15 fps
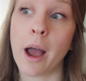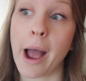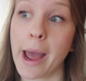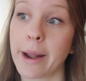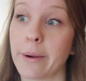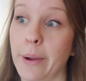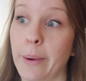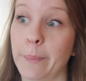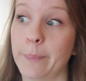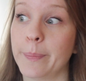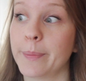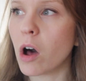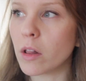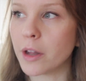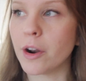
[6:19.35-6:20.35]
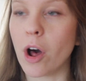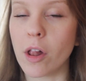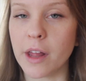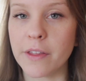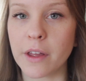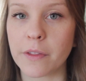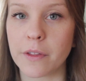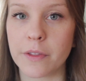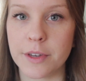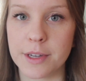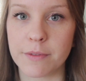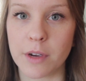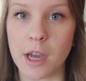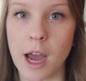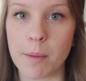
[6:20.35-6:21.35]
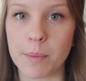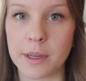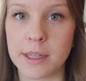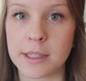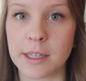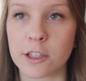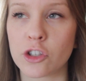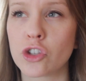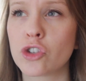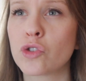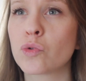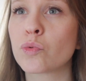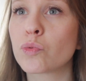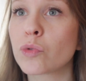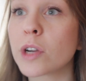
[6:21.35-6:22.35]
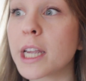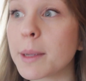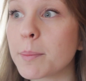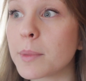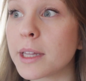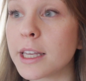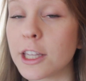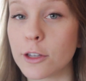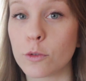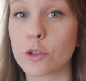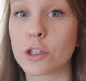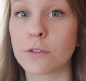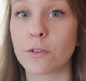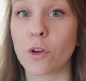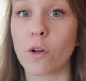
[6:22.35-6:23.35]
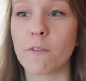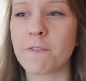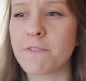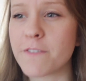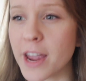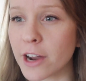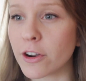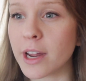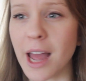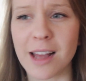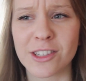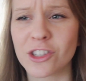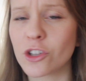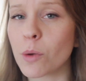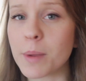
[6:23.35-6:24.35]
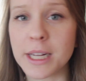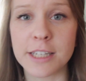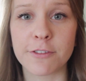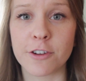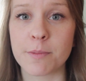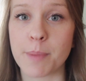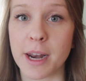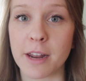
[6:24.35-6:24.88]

I don't know. All in all, I think that the Diva Cup is extremely useful, very, has so many different